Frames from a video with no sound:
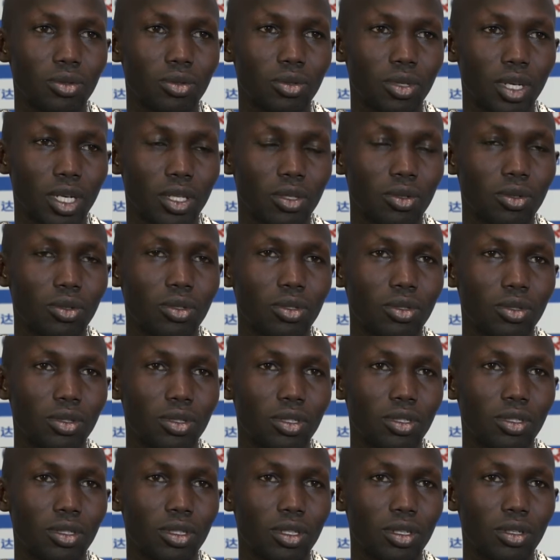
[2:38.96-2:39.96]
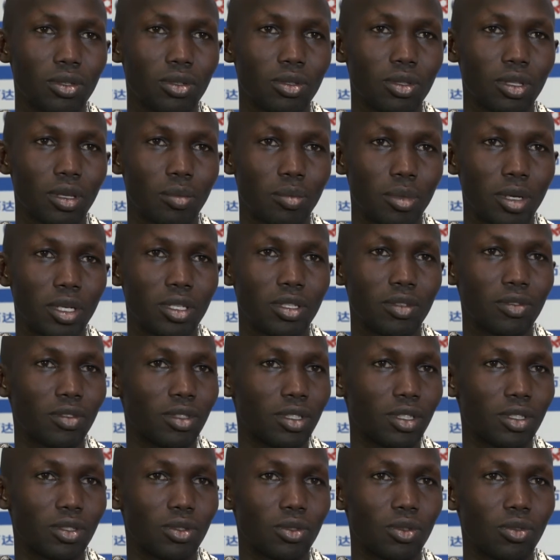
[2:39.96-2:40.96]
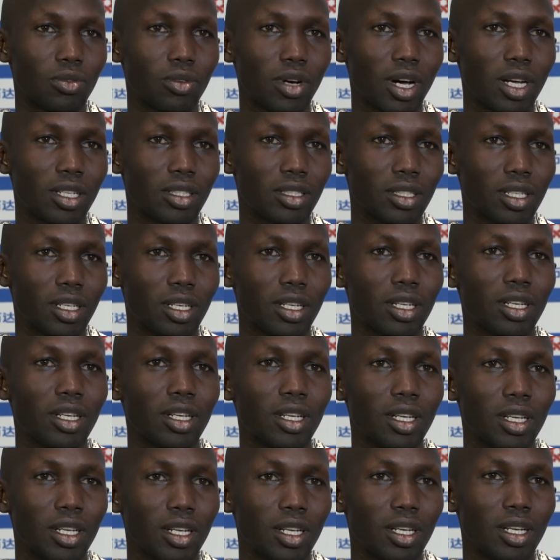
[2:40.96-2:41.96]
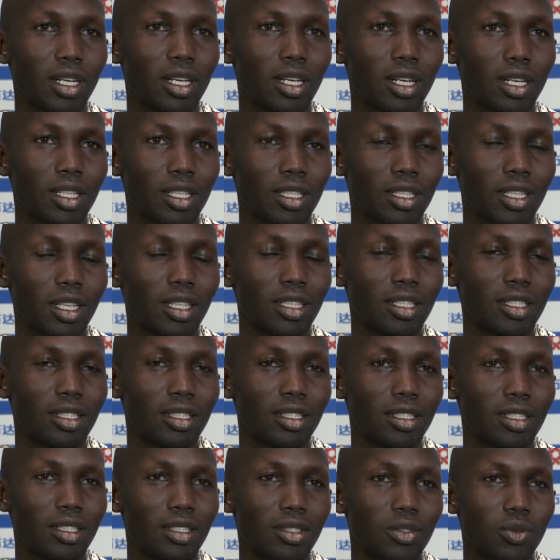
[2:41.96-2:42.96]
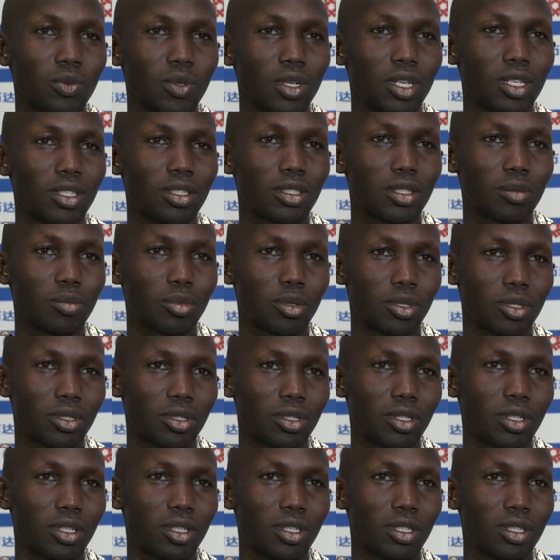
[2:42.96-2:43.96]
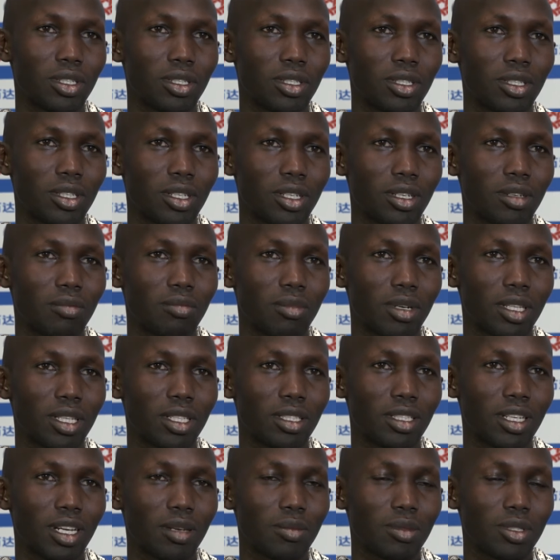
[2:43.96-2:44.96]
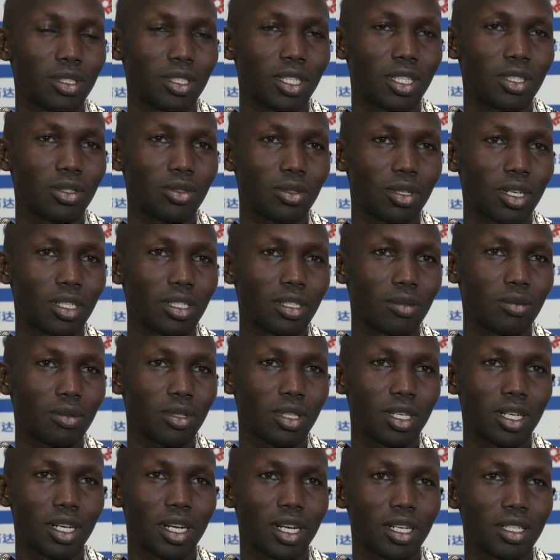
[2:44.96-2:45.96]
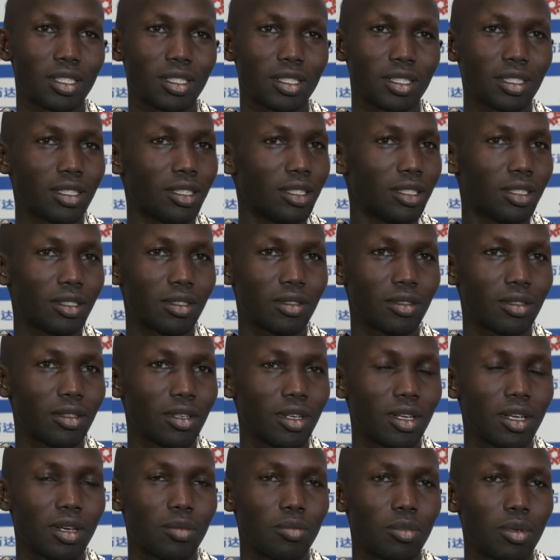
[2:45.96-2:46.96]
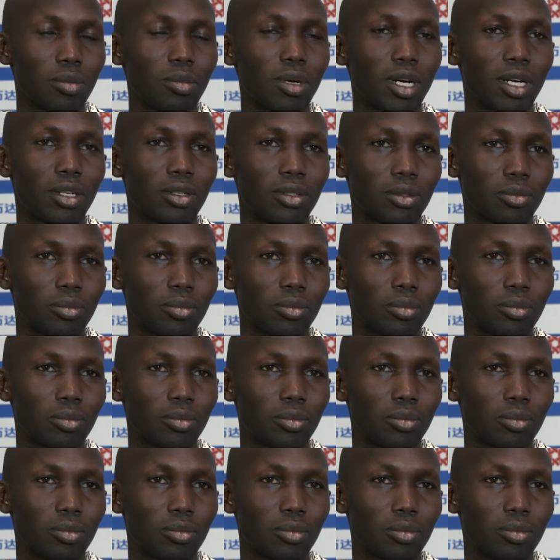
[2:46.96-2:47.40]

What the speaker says: get hold on the pace, if it is too fast, I think that is his weakest point. By the time he tries to catch up with the guys, people are